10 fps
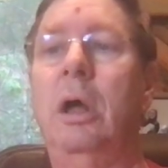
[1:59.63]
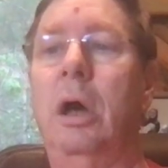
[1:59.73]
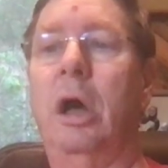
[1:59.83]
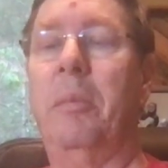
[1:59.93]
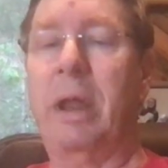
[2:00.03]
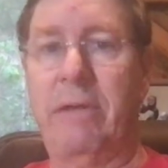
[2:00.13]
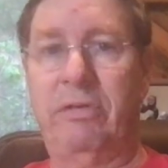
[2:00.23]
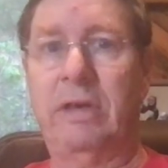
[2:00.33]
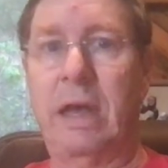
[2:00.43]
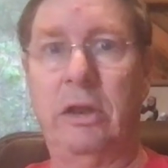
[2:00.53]
and I've
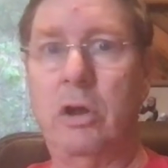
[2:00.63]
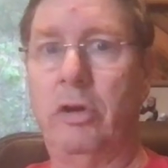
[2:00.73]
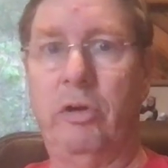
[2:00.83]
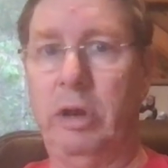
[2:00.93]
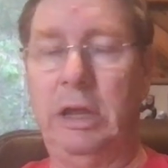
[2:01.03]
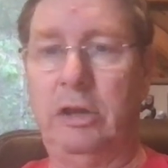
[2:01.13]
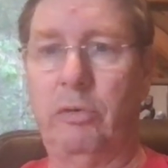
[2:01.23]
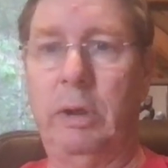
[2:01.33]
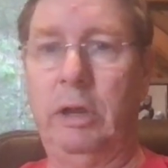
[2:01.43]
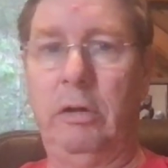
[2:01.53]
said no, you need
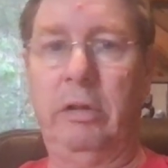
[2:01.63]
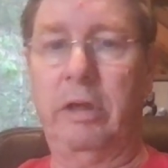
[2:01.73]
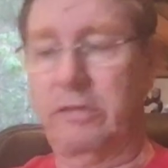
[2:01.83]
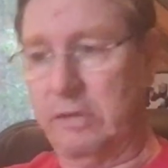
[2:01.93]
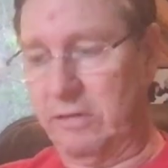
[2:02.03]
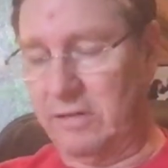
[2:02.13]
to redo this to